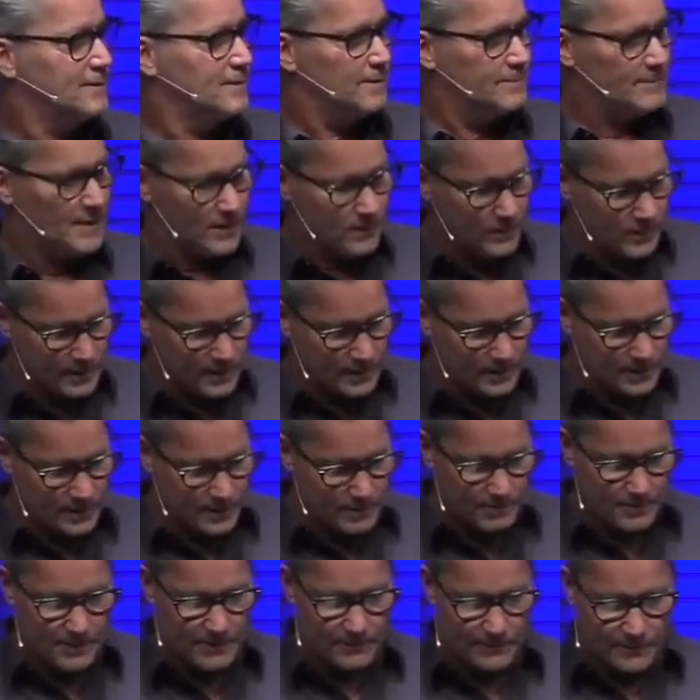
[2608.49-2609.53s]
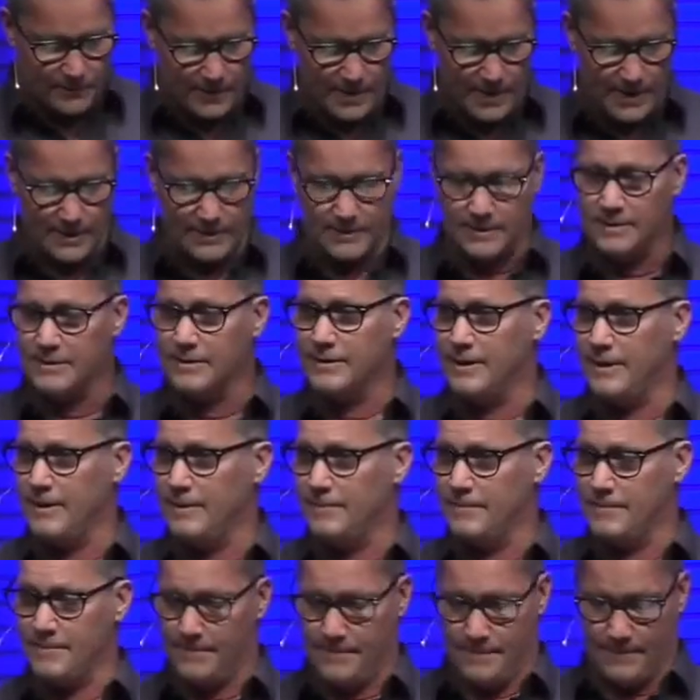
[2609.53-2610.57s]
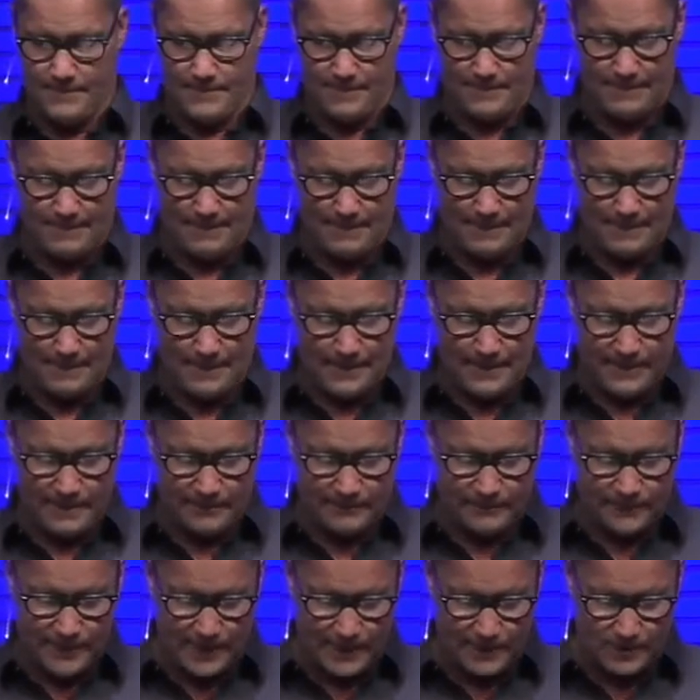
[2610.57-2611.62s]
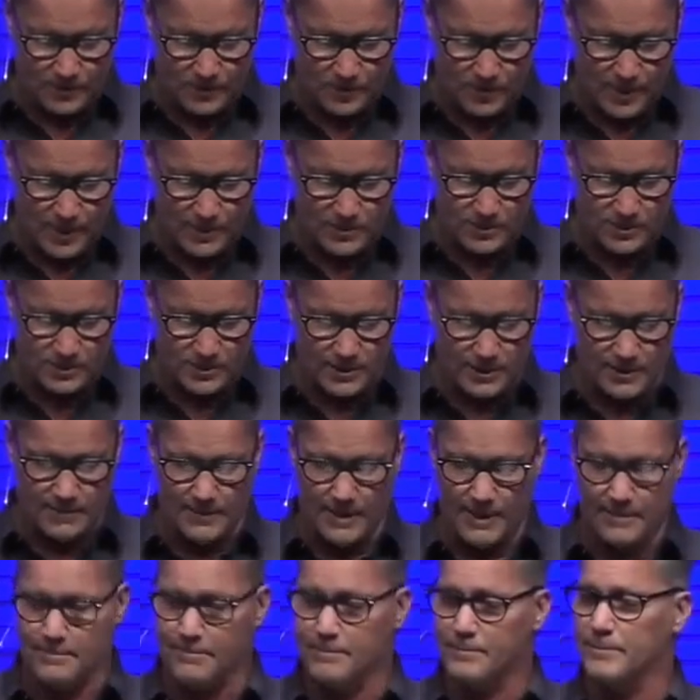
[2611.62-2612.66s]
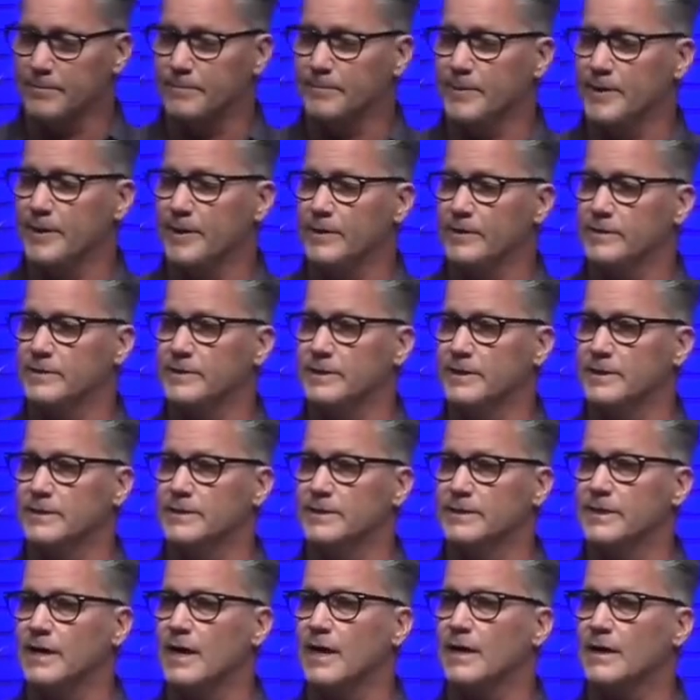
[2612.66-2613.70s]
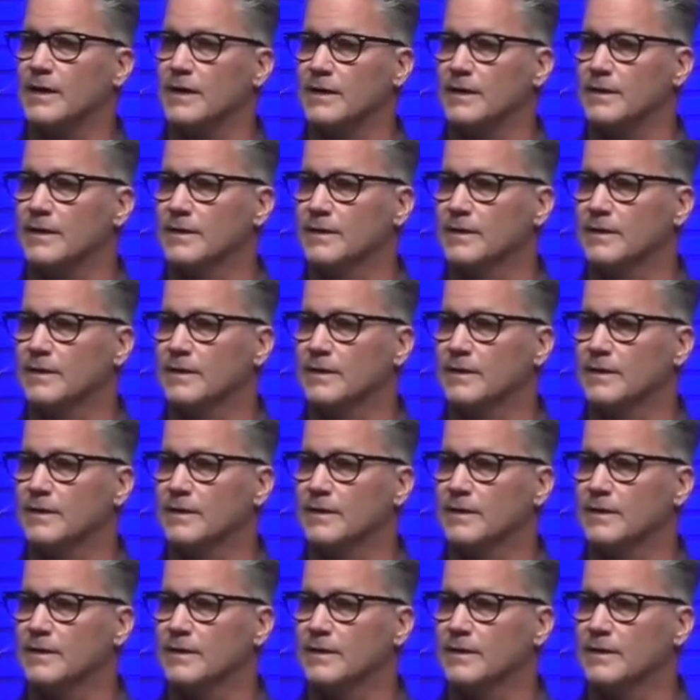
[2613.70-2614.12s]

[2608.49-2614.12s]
Am I willing to befriend them? A final question, am I prepared to duck